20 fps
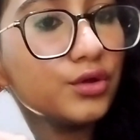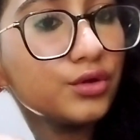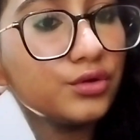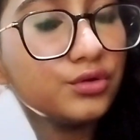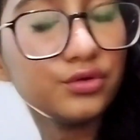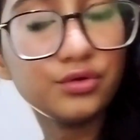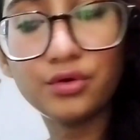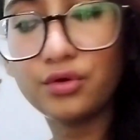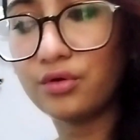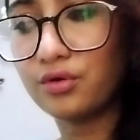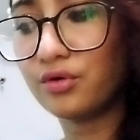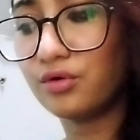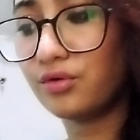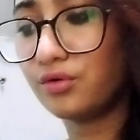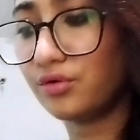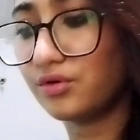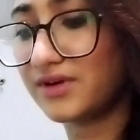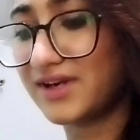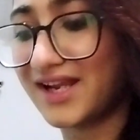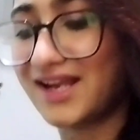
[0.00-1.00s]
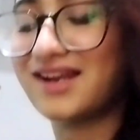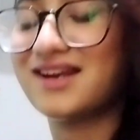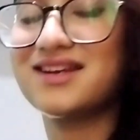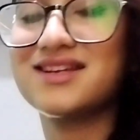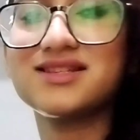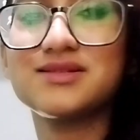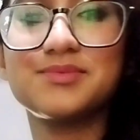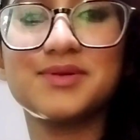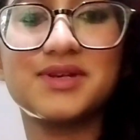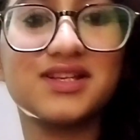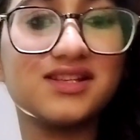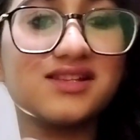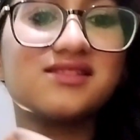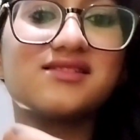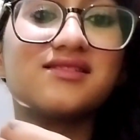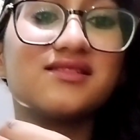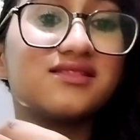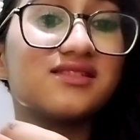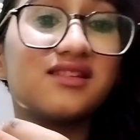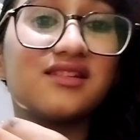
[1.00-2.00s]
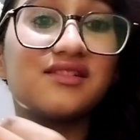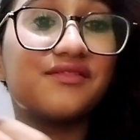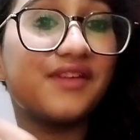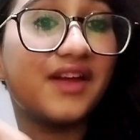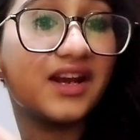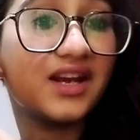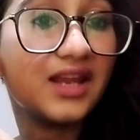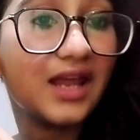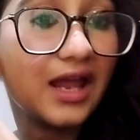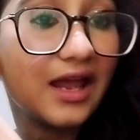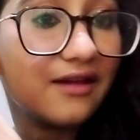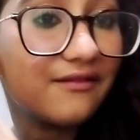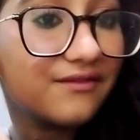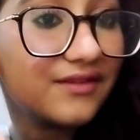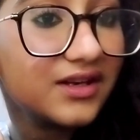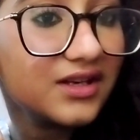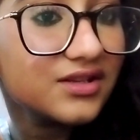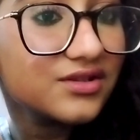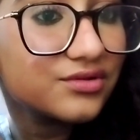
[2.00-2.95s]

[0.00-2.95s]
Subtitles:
No necklace because this is very heavy.